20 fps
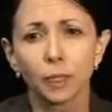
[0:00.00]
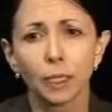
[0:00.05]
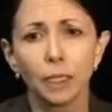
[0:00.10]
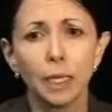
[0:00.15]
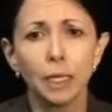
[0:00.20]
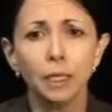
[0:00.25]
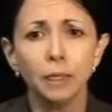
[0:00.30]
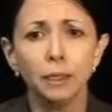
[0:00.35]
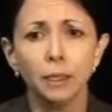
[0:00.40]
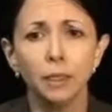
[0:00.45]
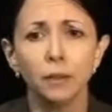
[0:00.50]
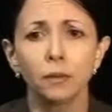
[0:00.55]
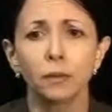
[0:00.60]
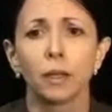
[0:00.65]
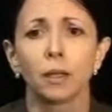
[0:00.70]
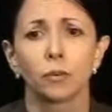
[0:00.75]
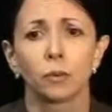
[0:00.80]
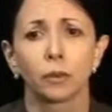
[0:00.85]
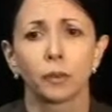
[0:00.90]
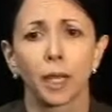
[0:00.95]
And D
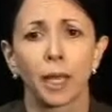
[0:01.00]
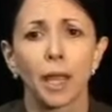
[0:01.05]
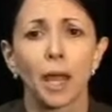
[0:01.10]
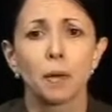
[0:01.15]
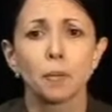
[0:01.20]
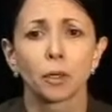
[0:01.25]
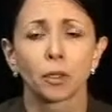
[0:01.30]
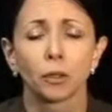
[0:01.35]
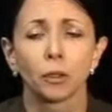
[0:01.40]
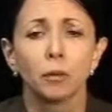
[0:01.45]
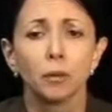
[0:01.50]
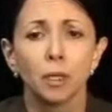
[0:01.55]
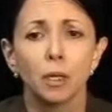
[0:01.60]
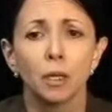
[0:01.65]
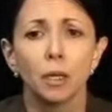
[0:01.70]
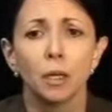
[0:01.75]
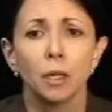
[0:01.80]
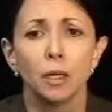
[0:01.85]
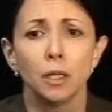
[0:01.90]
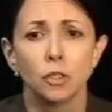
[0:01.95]
stands for diameter.
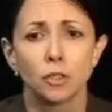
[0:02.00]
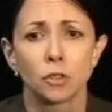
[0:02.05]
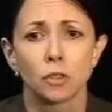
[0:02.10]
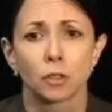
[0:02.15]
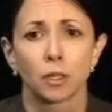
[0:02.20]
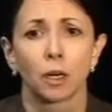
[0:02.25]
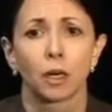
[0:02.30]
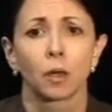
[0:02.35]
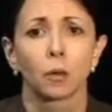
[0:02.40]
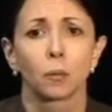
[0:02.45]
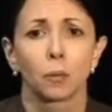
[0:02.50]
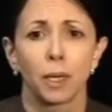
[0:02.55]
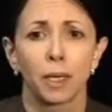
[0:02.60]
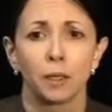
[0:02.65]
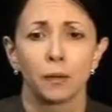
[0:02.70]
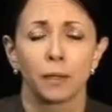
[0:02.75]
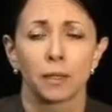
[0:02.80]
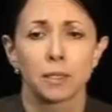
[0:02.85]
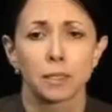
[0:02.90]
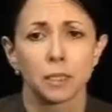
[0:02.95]
Lesions that are greater
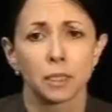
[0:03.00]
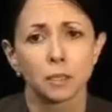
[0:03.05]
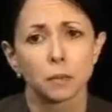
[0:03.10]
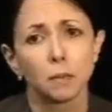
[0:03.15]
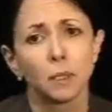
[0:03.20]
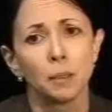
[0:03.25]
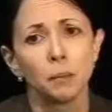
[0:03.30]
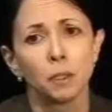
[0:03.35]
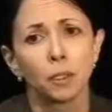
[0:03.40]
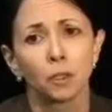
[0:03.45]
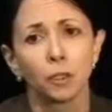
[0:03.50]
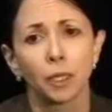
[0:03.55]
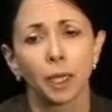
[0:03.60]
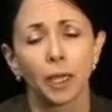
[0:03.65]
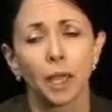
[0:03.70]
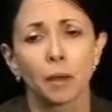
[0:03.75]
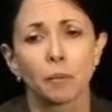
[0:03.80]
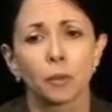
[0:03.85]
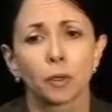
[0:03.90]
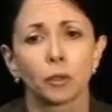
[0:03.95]
than six millimeters
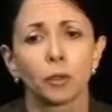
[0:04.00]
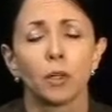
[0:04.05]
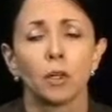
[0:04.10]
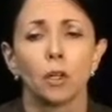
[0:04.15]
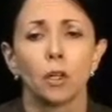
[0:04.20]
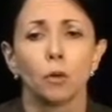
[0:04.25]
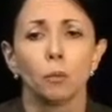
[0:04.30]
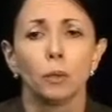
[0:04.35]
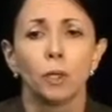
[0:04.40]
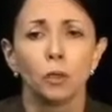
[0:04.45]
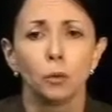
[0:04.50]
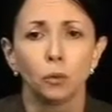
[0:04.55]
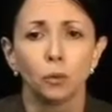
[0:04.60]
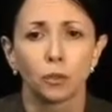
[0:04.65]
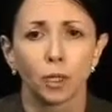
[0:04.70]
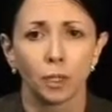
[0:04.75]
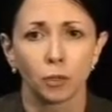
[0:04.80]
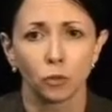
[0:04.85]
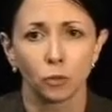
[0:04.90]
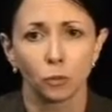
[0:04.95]
diameter, we do
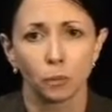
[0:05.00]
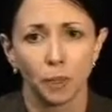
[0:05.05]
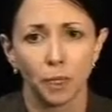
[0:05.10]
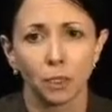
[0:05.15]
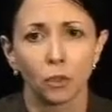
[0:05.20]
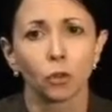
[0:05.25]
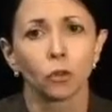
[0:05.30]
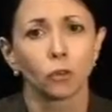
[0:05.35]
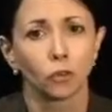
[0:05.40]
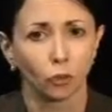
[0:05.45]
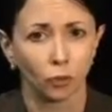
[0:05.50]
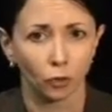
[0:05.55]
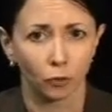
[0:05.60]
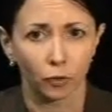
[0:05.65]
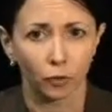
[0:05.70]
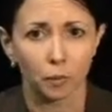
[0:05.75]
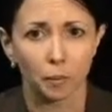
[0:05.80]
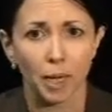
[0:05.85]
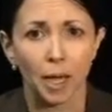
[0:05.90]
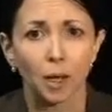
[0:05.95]
tend to be
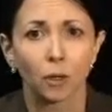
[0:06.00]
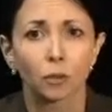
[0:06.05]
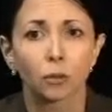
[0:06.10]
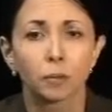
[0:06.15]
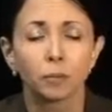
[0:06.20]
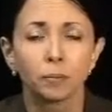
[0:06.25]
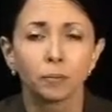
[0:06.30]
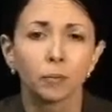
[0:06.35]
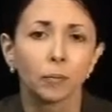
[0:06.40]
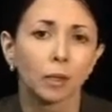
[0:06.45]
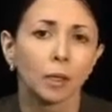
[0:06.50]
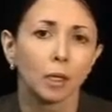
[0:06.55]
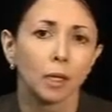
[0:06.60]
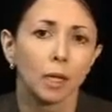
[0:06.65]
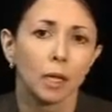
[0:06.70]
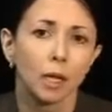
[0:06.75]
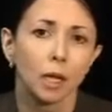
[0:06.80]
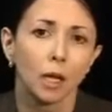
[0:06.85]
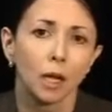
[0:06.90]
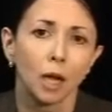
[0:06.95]
concerned about.
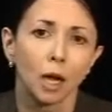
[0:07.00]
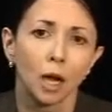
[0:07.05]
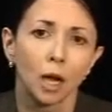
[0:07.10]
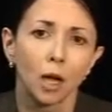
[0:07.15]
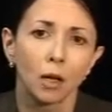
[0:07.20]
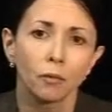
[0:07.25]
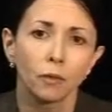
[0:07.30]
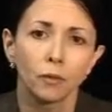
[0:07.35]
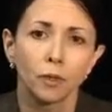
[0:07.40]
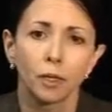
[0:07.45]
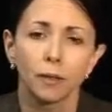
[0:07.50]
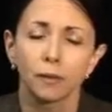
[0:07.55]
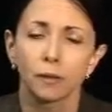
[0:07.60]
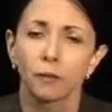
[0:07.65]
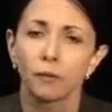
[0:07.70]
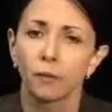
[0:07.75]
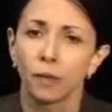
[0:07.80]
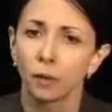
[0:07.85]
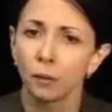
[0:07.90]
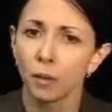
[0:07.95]
However, there is a
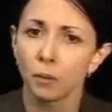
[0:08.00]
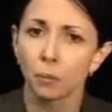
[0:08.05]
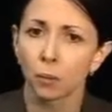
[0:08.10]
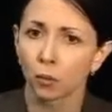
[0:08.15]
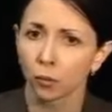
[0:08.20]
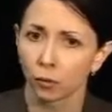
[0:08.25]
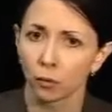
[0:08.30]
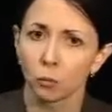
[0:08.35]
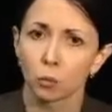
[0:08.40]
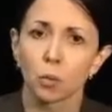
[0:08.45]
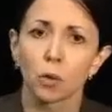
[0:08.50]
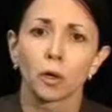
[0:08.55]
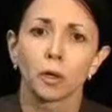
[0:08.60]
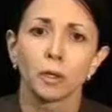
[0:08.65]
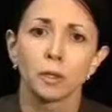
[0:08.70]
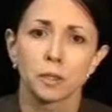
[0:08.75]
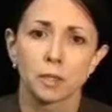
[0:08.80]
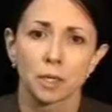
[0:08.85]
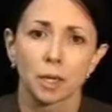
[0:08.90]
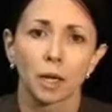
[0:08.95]
very important
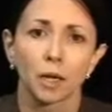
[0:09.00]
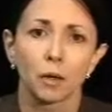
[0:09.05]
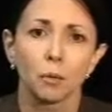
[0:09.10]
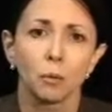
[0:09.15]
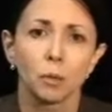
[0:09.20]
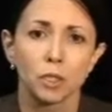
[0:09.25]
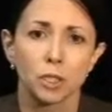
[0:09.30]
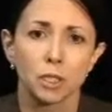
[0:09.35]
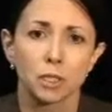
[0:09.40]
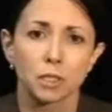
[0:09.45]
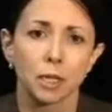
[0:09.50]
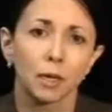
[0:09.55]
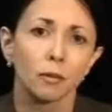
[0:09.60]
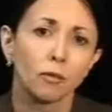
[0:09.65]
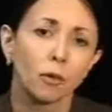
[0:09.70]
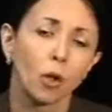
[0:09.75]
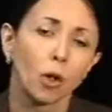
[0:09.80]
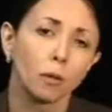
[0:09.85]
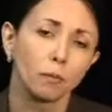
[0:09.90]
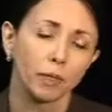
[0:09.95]
warning sign, which is
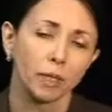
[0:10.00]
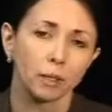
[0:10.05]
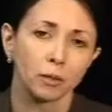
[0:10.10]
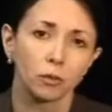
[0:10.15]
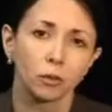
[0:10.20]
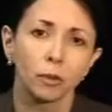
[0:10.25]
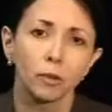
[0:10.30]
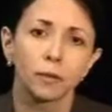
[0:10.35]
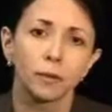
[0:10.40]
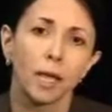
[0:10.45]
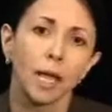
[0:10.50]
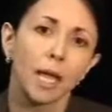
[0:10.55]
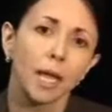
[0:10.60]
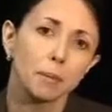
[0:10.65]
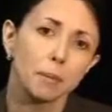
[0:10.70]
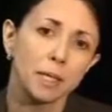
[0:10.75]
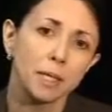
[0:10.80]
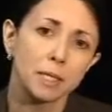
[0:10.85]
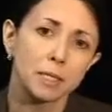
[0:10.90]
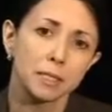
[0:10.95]
evolving. So it's
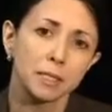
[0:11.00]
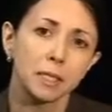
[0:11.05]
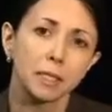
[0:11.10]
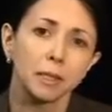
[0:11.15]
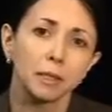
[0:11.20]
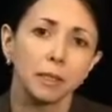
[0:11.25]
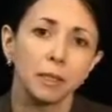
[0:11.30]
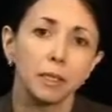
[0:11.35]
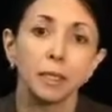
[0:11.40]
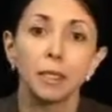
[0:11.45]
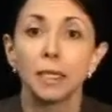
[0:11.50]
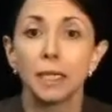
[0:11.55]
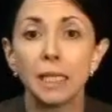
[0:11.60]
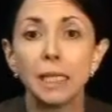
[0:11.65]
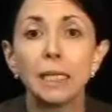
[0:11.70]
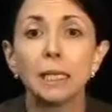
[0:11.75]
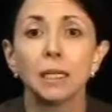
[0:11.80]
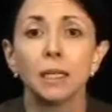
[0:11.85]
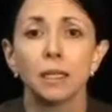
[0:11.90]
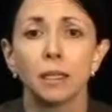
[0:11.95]
A, B, C, D,
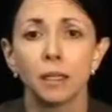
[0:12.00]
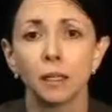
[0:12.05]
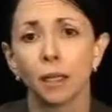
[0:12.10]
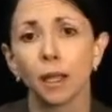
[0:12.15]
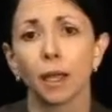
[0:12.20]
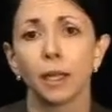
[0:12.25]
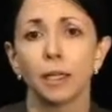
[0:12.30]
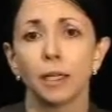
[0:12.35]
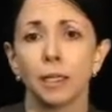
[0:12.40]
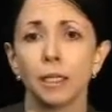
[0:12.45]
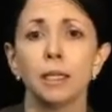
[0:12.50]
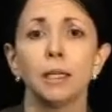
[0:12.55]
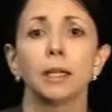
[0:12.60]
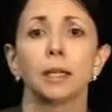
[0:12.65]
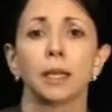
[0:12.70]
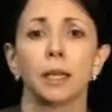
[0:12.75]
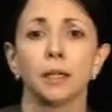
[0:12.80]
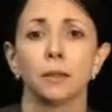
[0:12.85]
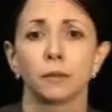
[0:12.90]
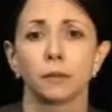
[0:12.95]
E, and E
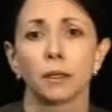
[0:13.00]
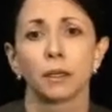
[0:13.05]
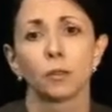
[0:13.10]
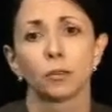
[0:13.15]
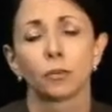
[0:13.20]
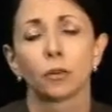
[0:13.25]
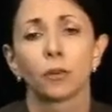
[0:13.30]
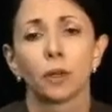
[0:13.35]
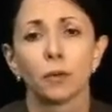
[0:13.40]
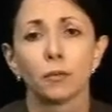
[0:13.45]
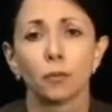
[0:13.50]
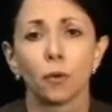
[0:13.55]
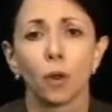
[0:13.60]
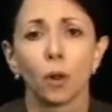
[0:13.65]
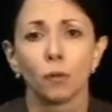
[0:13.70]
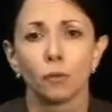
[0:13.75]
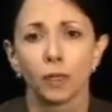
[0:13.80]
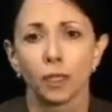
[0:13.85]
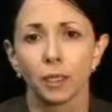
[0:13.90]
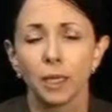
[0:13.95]
again stands for
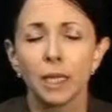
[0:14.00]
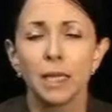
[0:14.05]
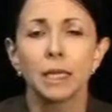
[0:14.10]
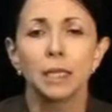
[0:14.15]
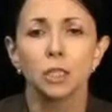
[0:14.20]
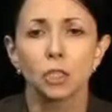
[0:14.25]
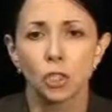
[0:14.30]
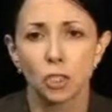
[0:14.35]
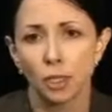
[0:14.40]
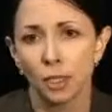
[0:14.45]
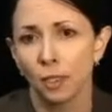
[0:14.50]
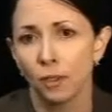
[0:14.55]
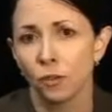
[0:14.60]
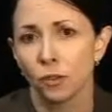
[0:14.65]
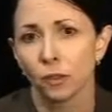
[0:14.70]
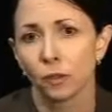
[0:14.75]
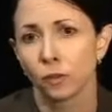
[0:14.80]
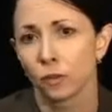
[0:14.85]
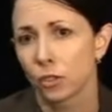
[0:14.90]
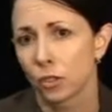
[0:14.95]
evolving. Changes.